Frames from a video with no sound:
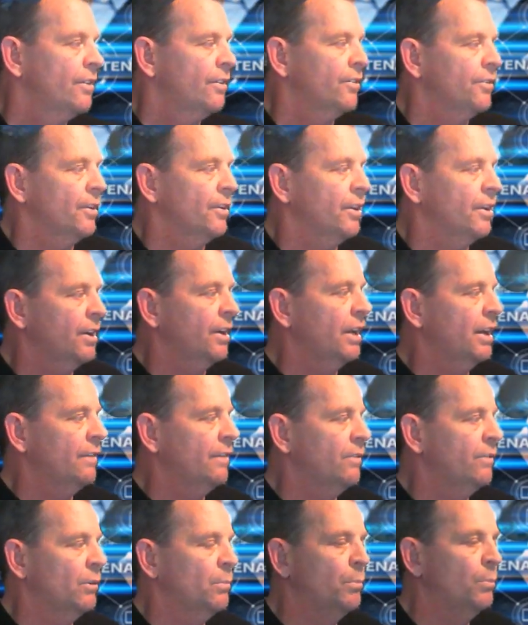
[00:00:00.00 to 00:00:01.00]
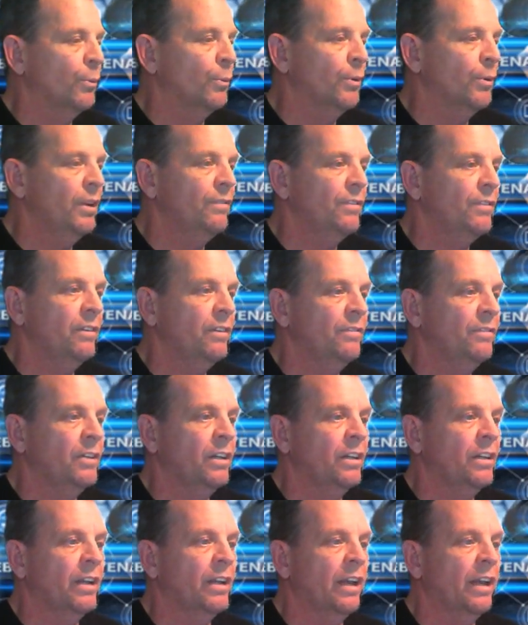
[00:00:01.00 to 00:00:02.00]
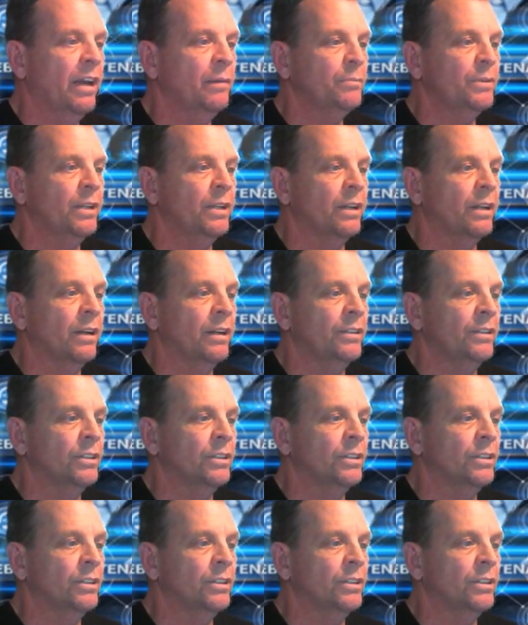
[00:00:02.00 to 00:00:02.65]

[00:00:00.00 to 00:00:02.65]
Thought I'd have a brief evening nap that I